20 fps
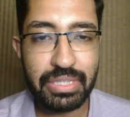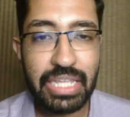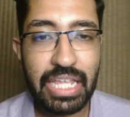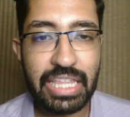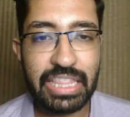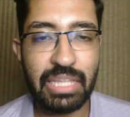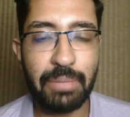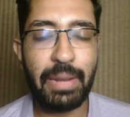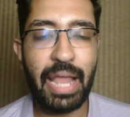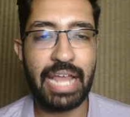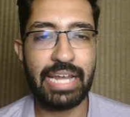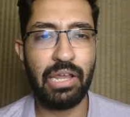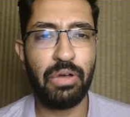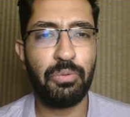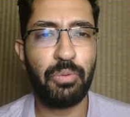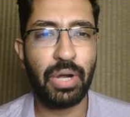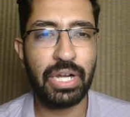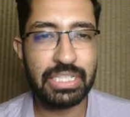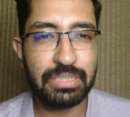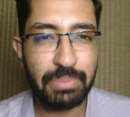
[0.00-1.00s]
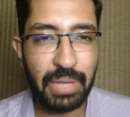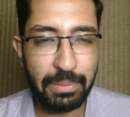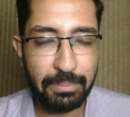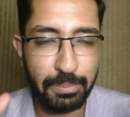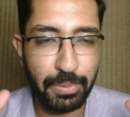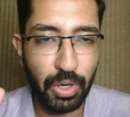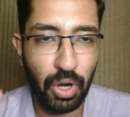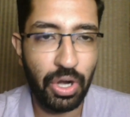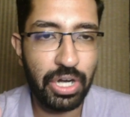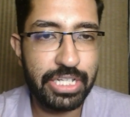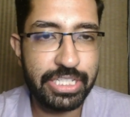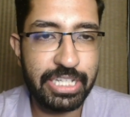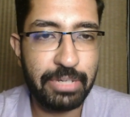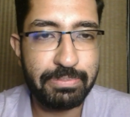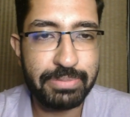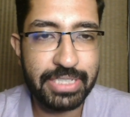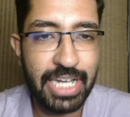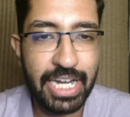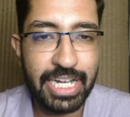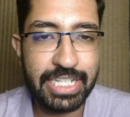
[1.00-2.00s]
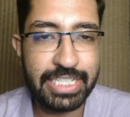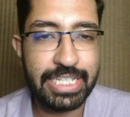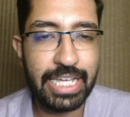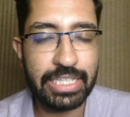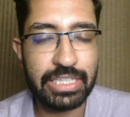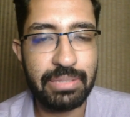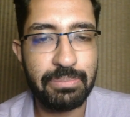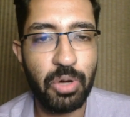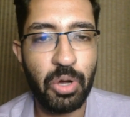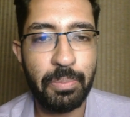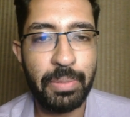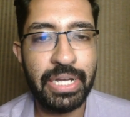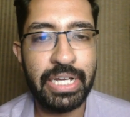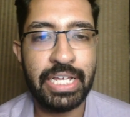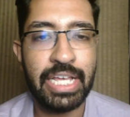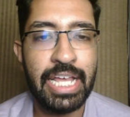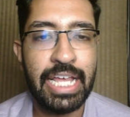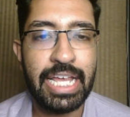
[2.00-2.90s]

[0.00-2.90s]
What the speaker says: the plan. Now, what is my broad chip strategy at the moment?